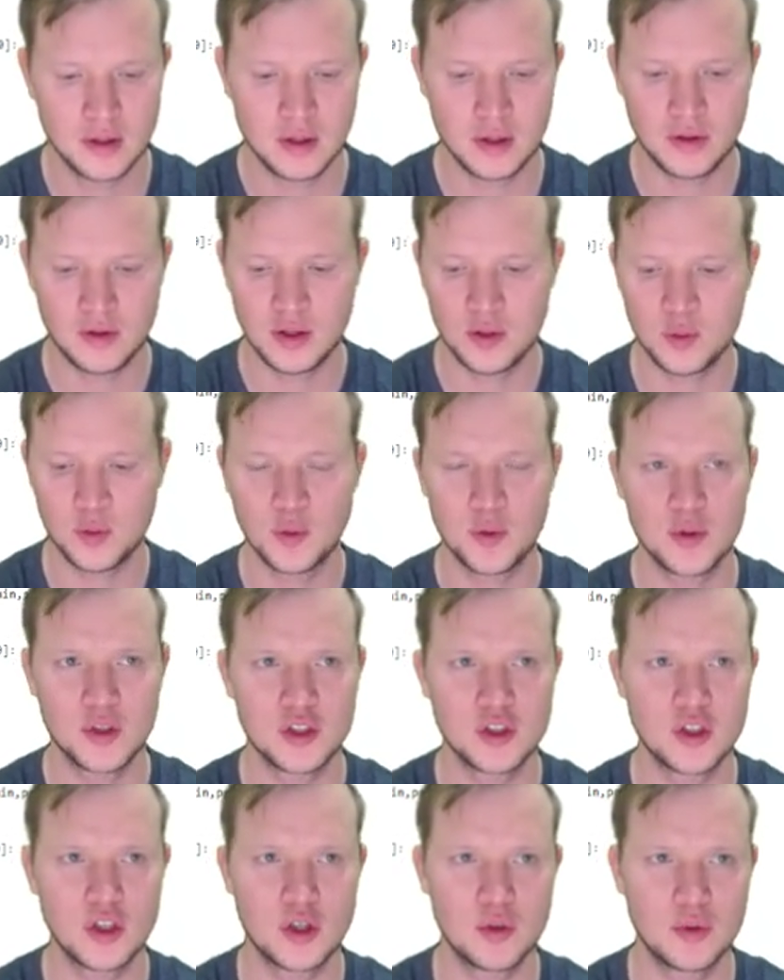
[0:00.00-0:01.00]
And then we will
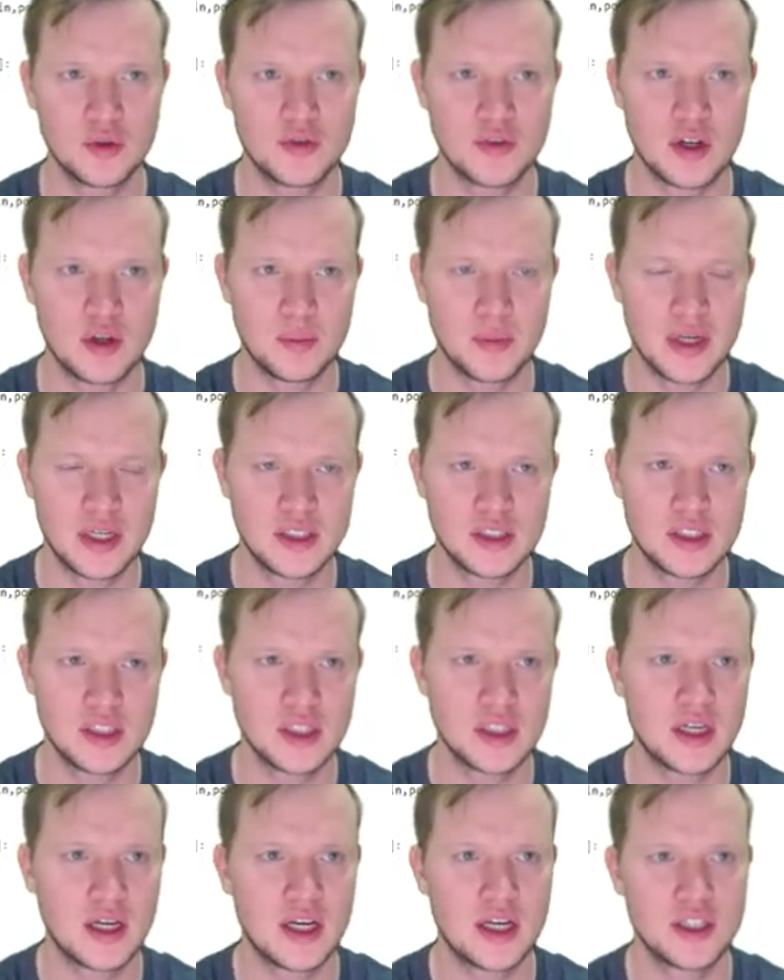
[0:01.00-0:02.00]
start with our
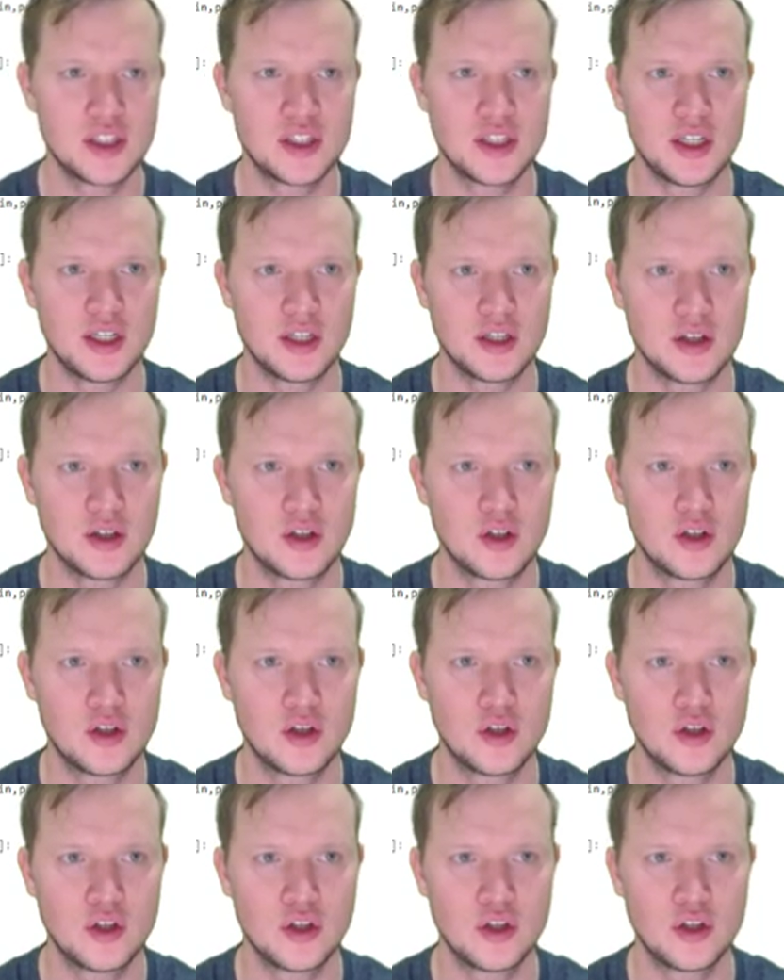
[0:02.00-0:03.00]
basic hash
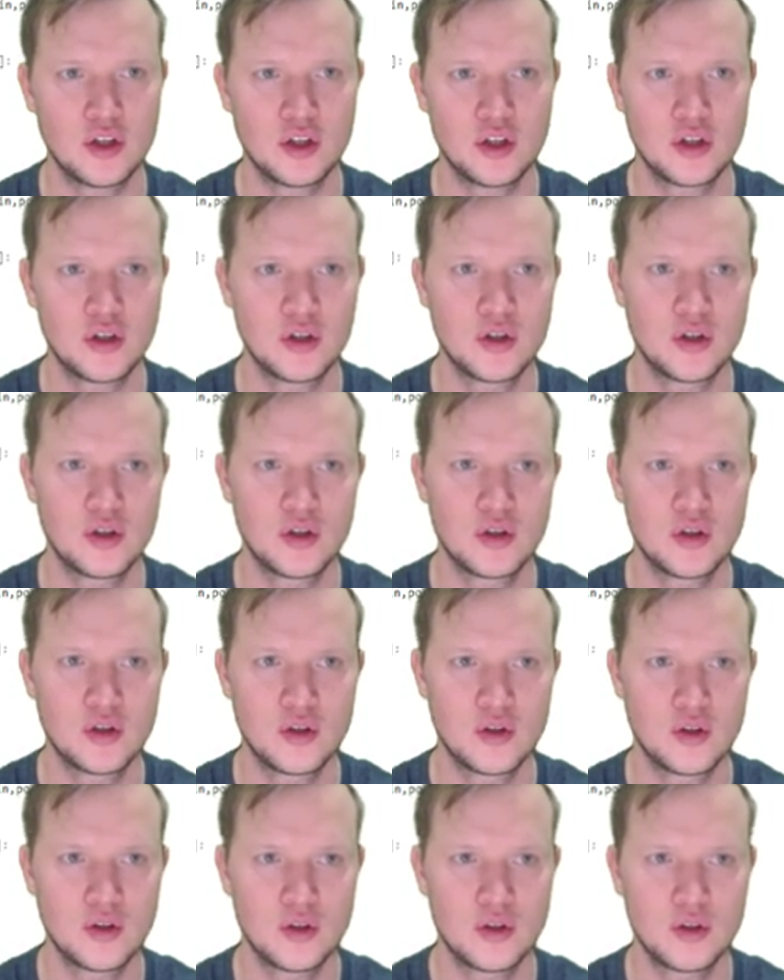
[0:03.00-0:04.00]
include,
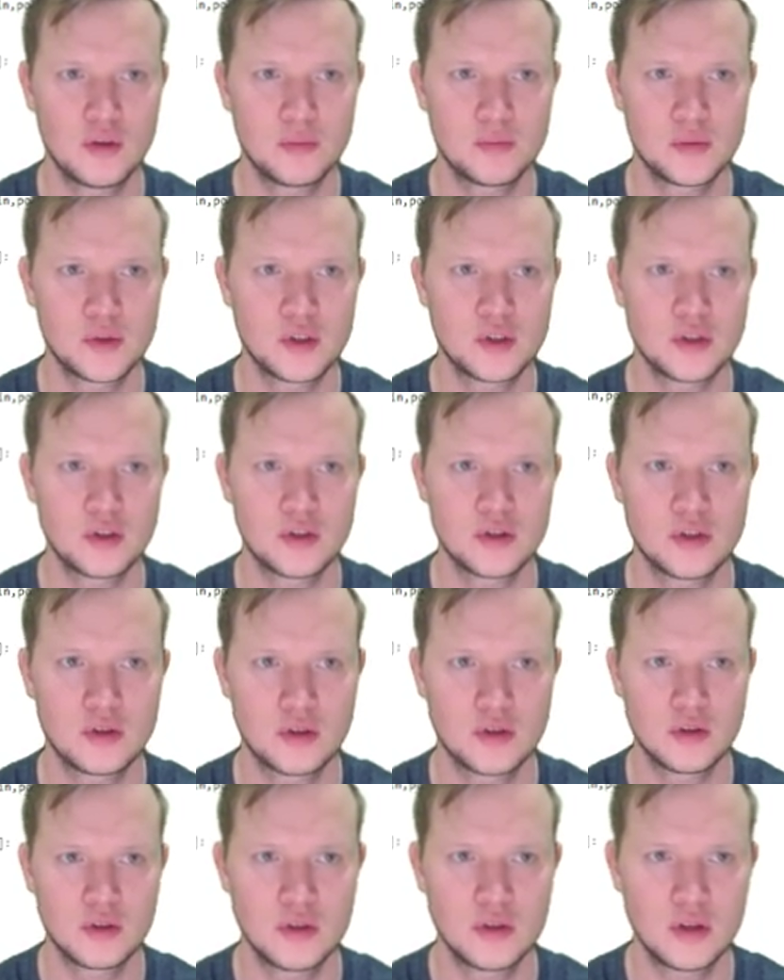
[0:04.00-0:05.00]
oops,
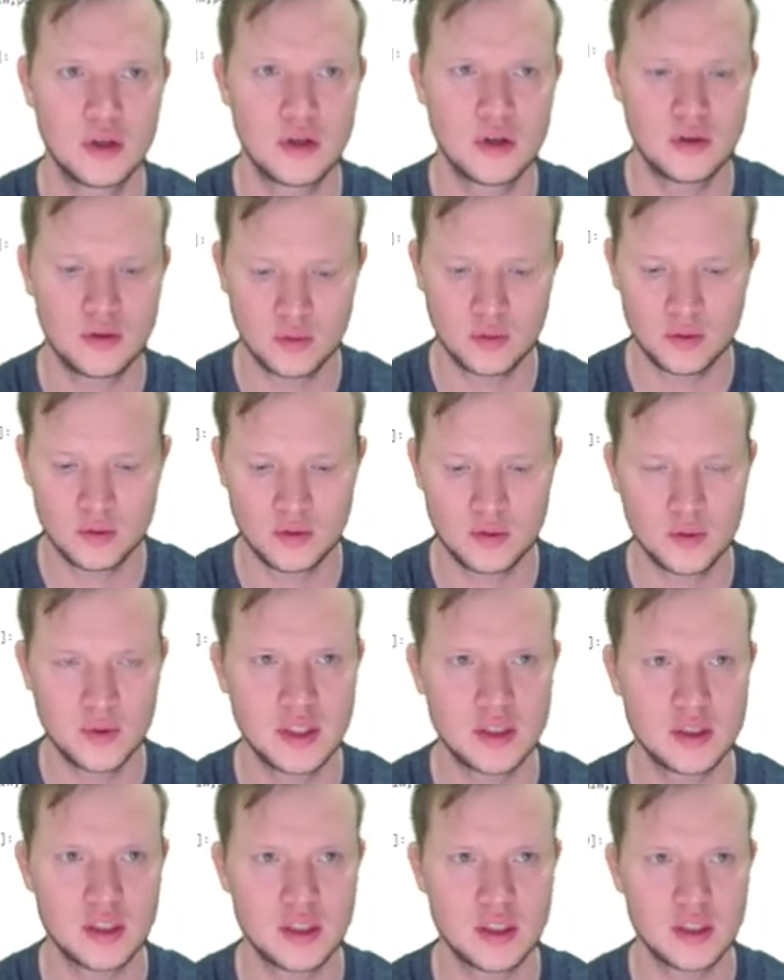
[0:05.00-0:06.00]
no,
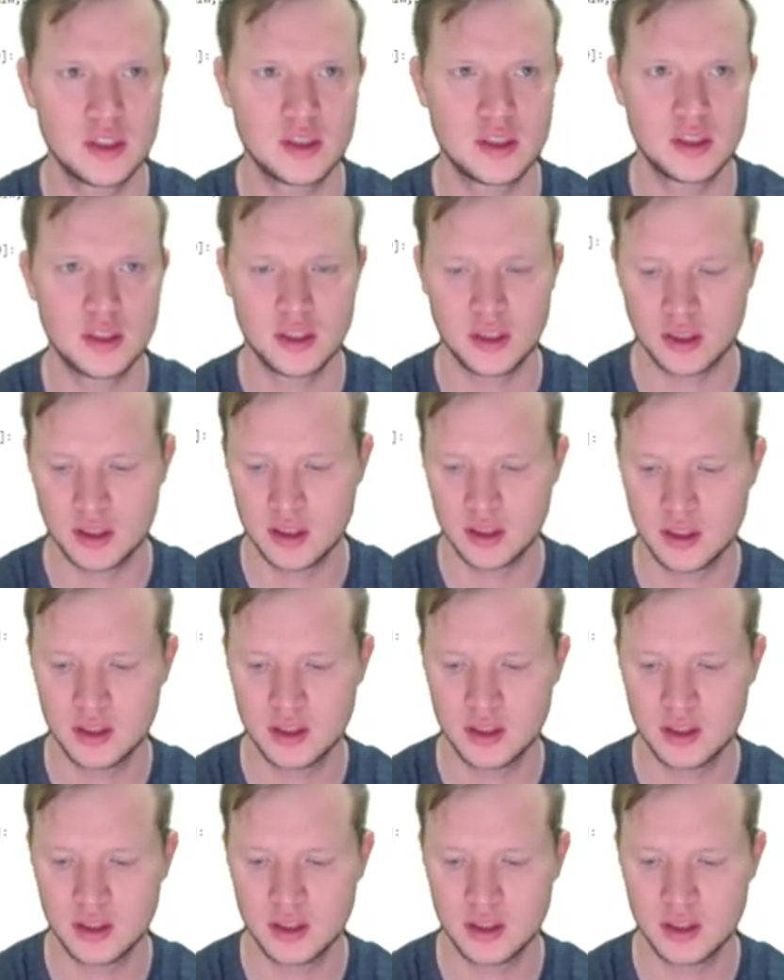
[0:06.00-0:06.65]
where's the std?